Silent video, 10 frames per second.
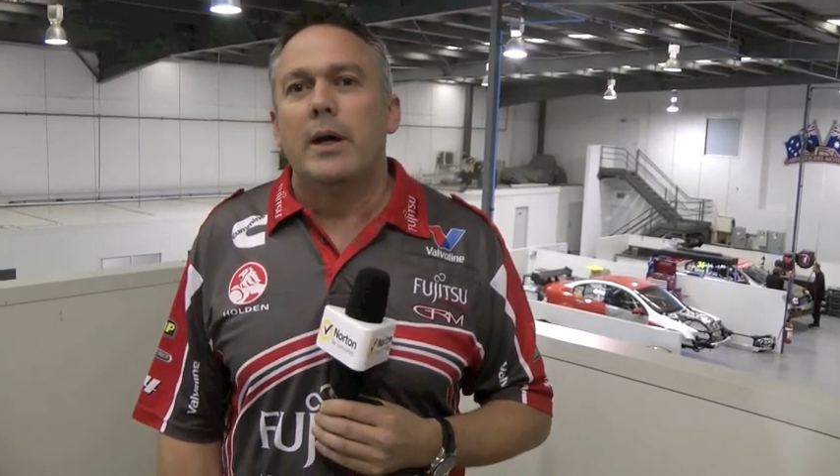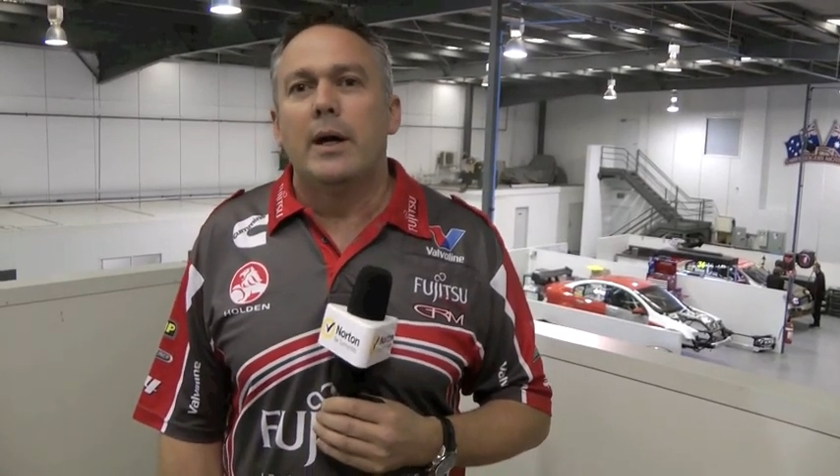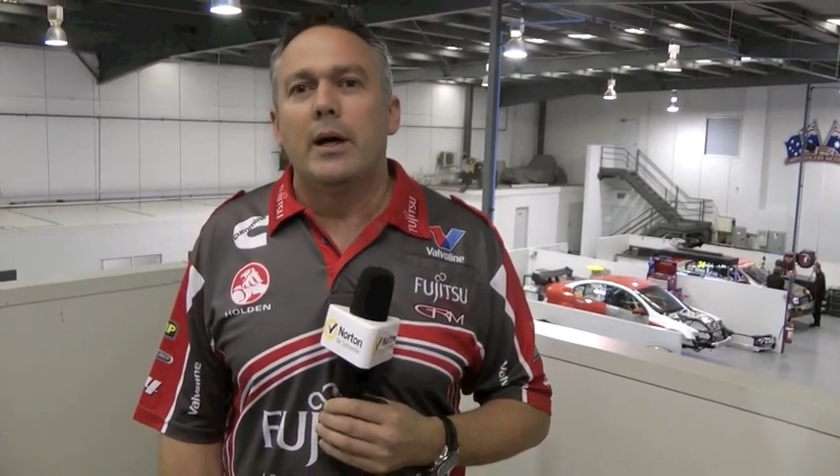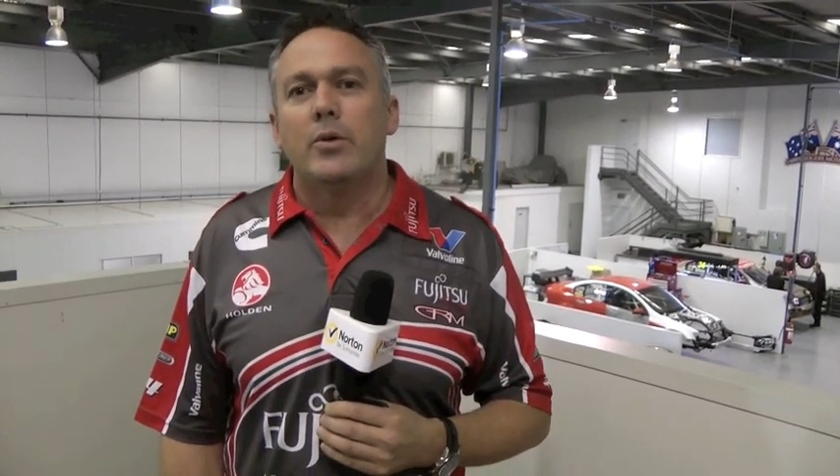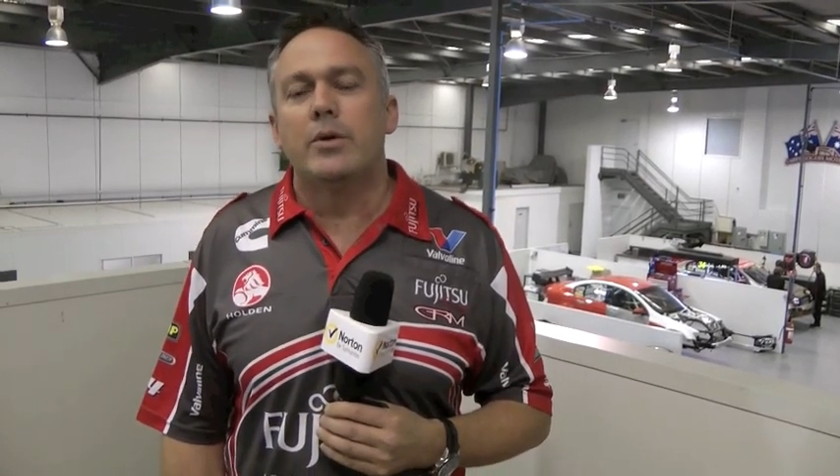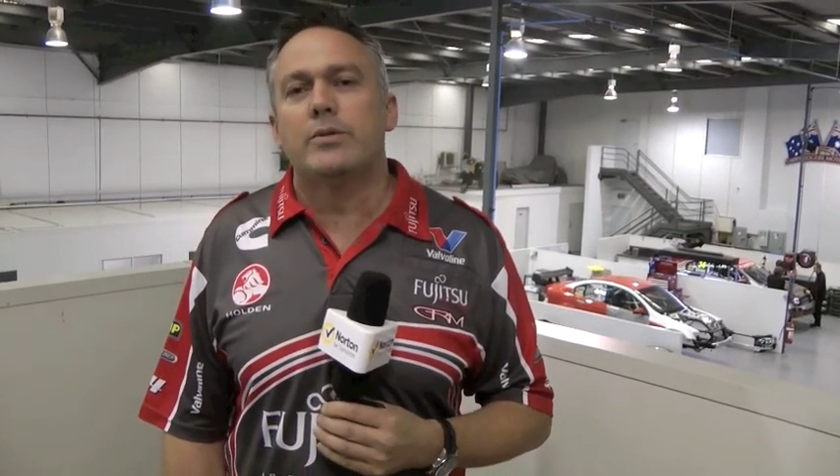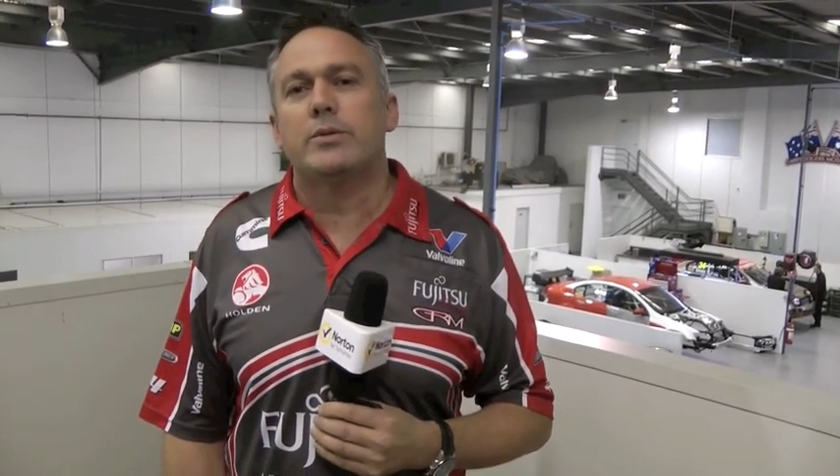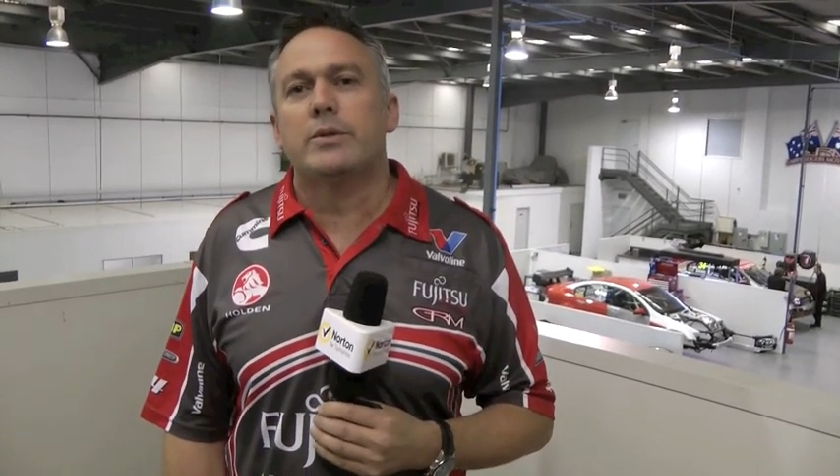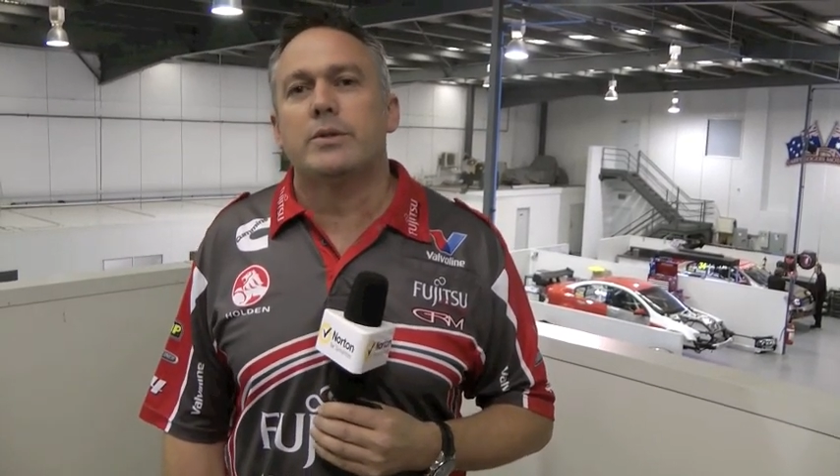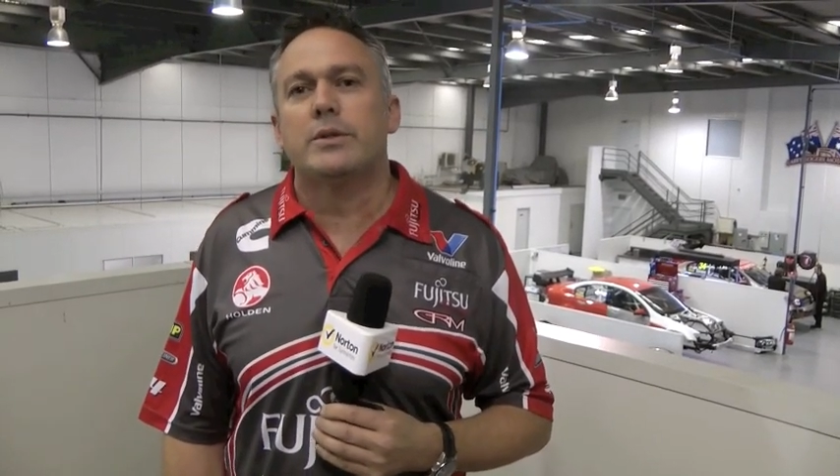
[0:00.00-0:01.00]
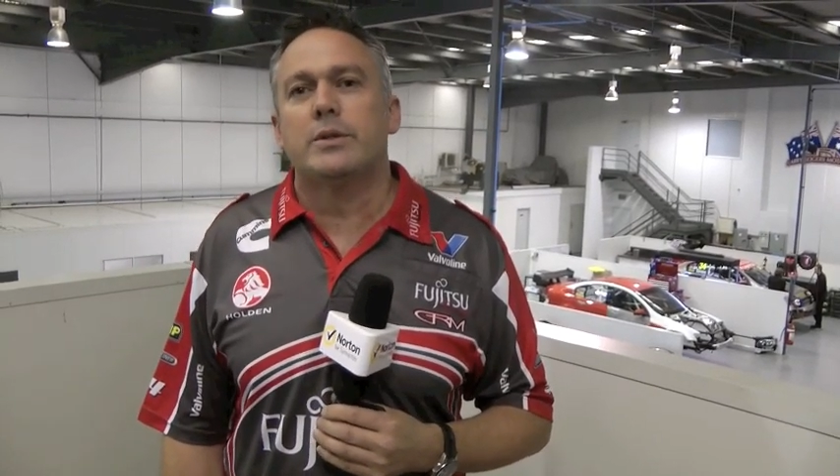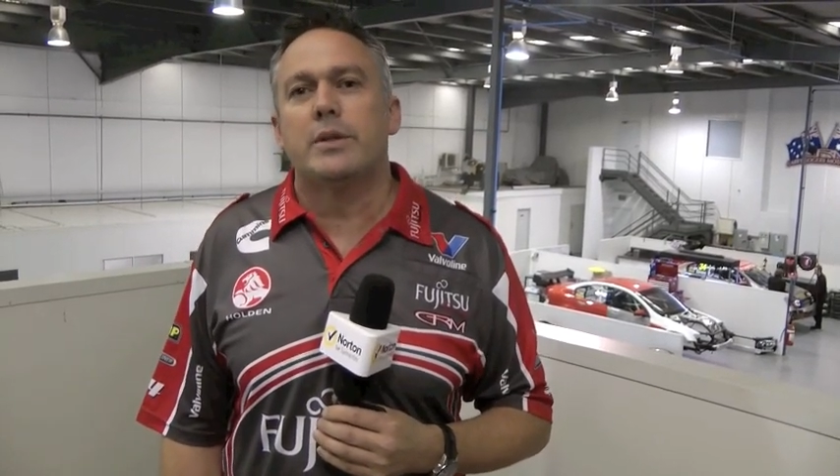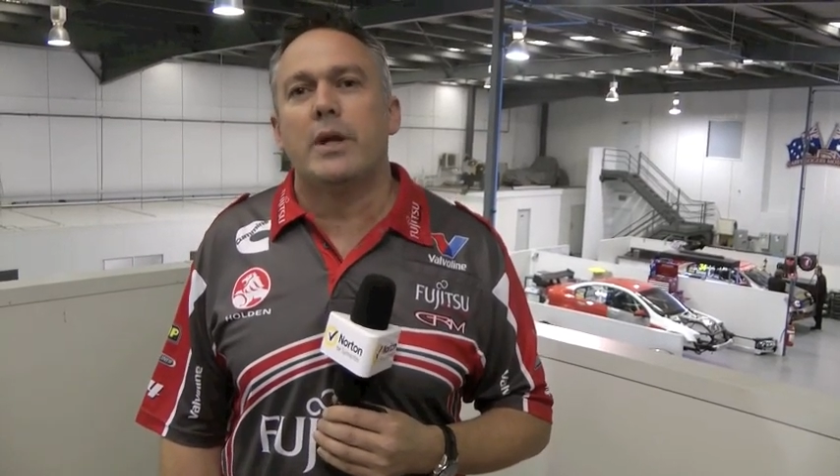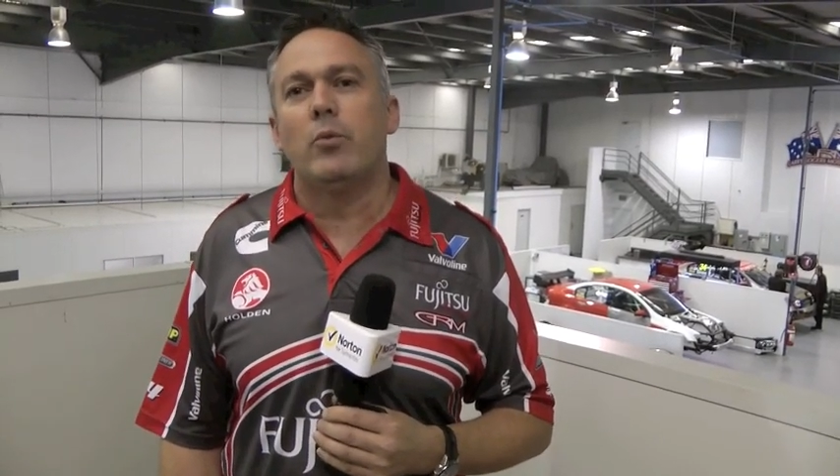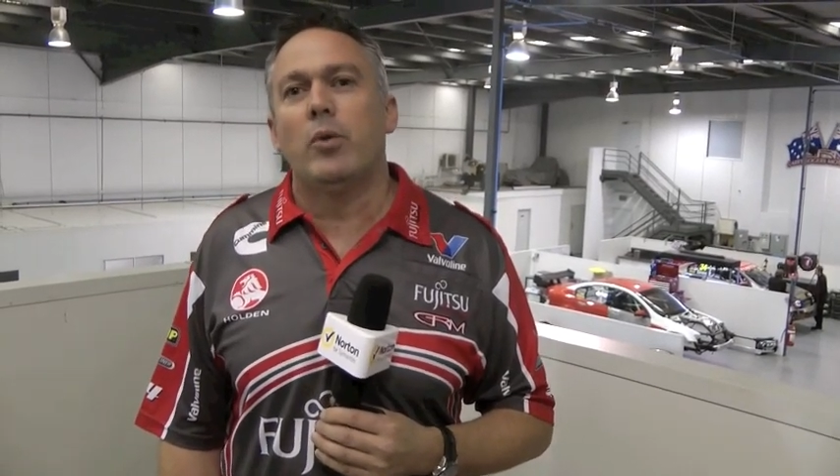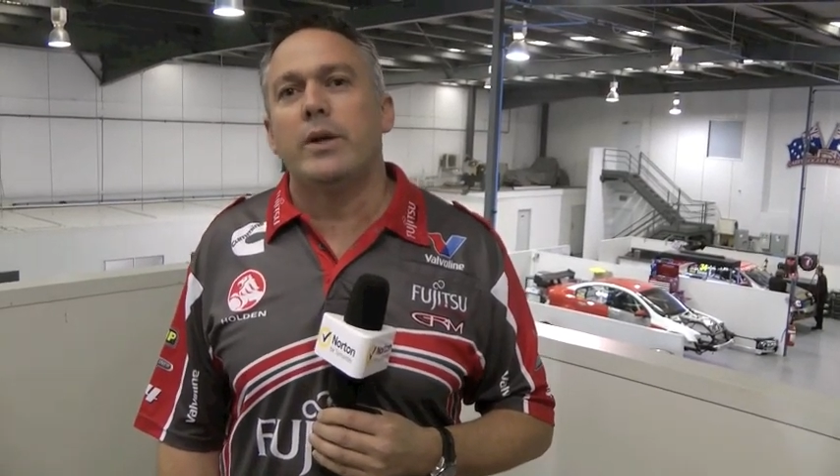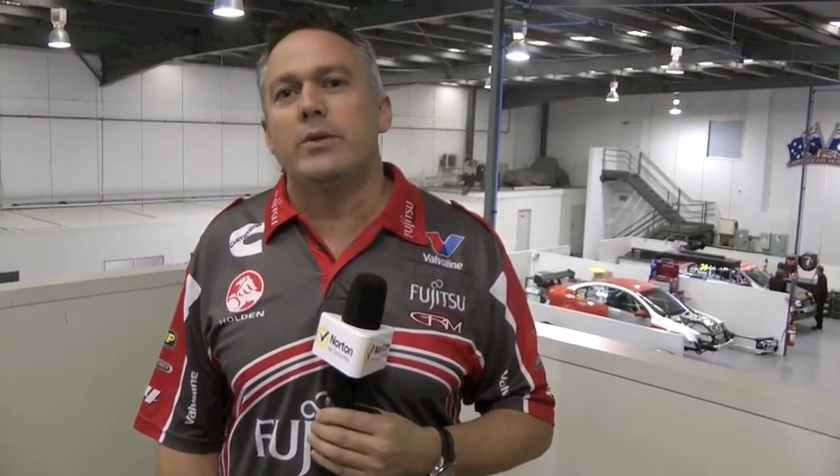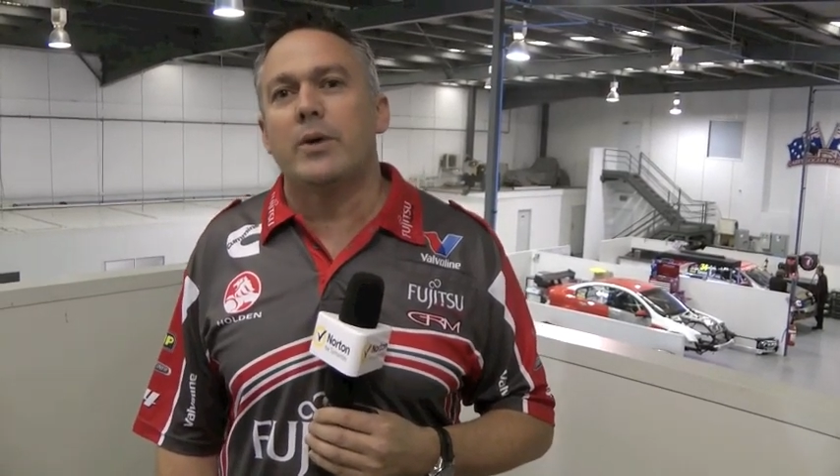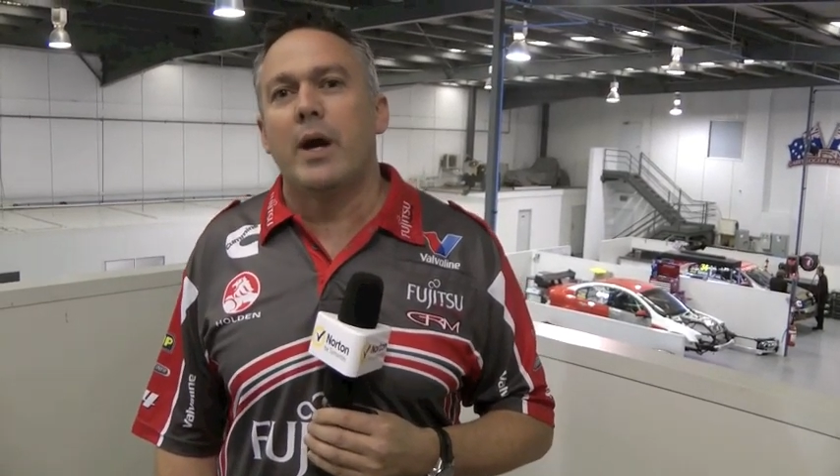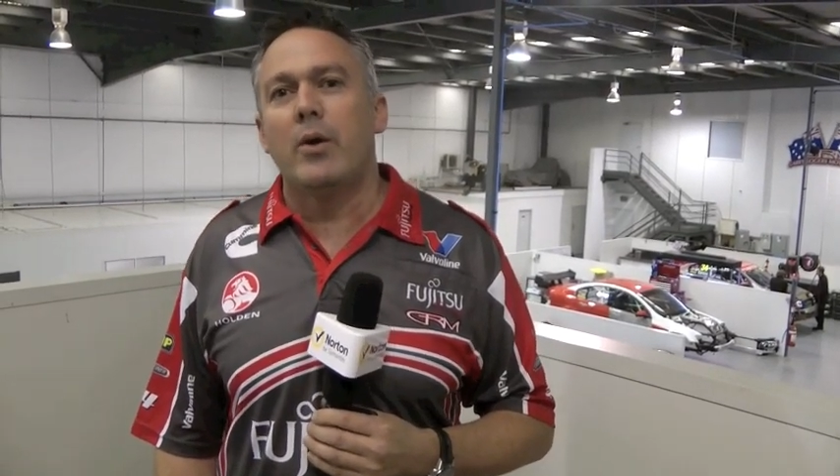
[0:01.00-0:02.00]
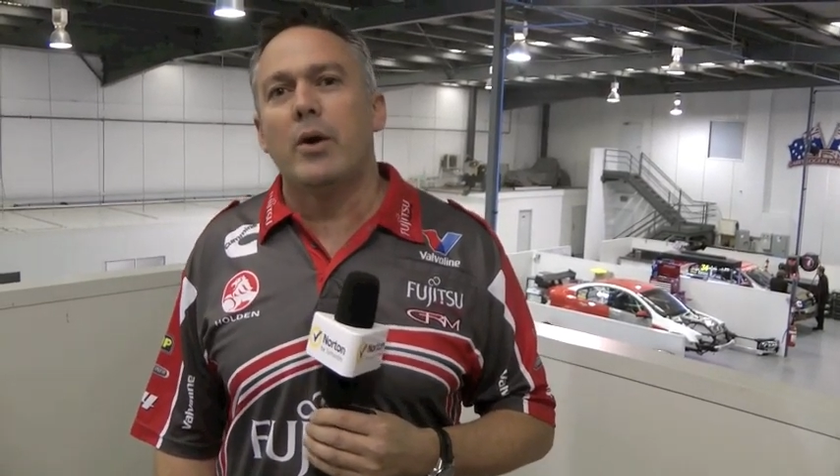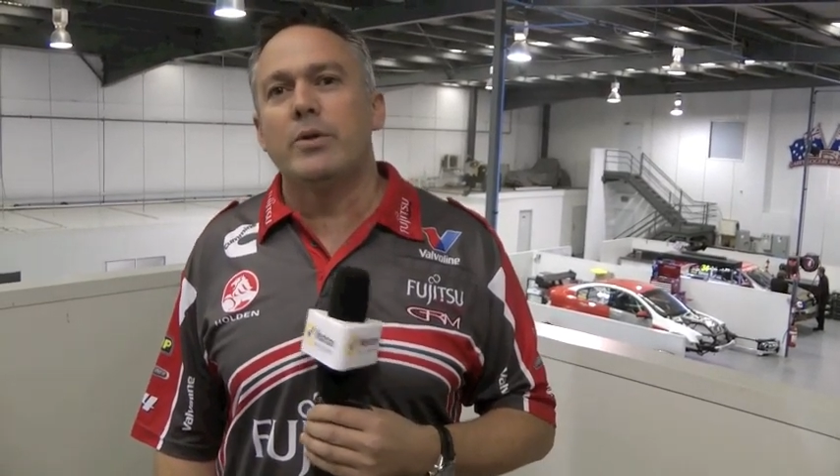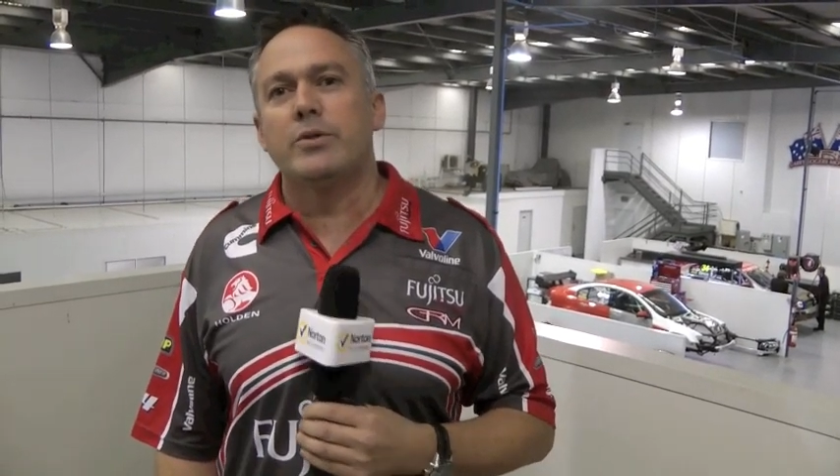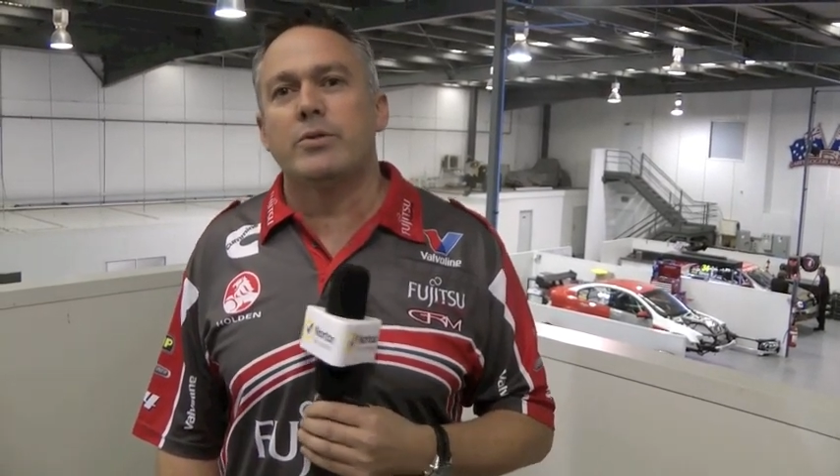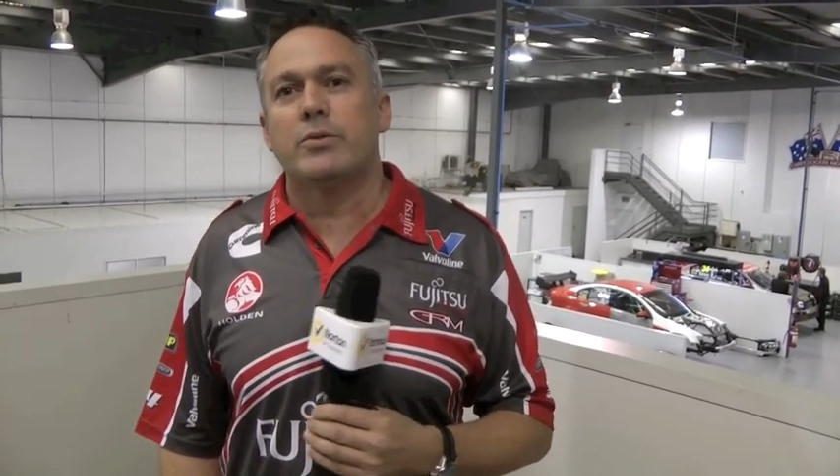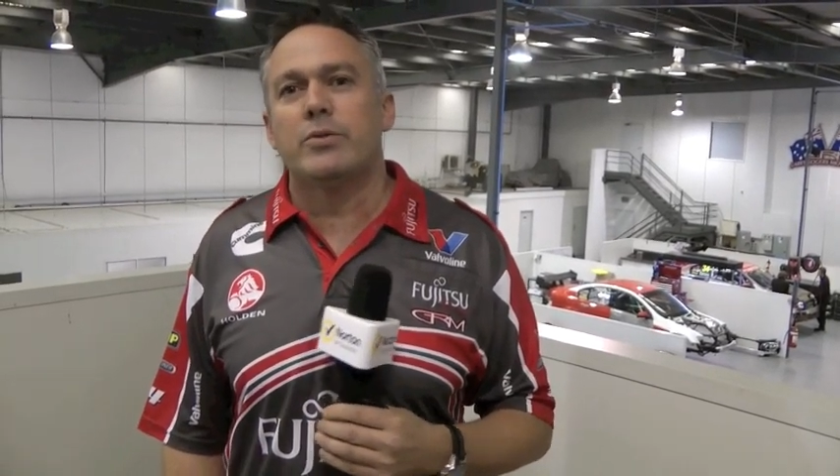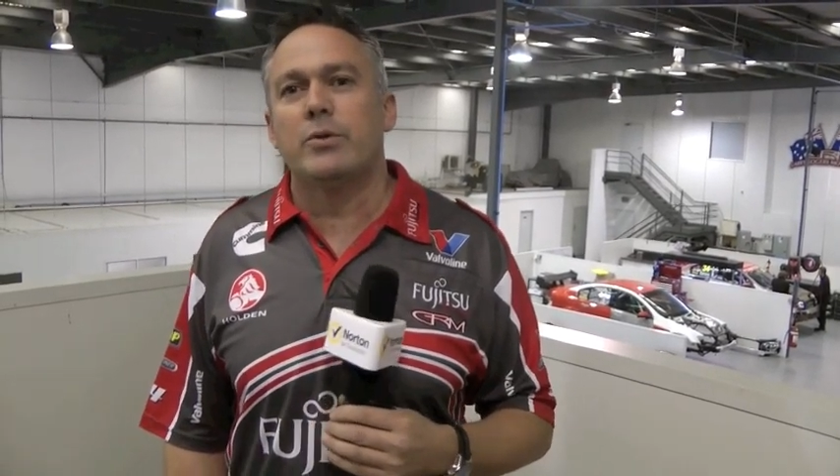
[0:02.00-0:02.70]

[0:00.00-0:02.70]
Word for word: Uh, Chris then went to Arrows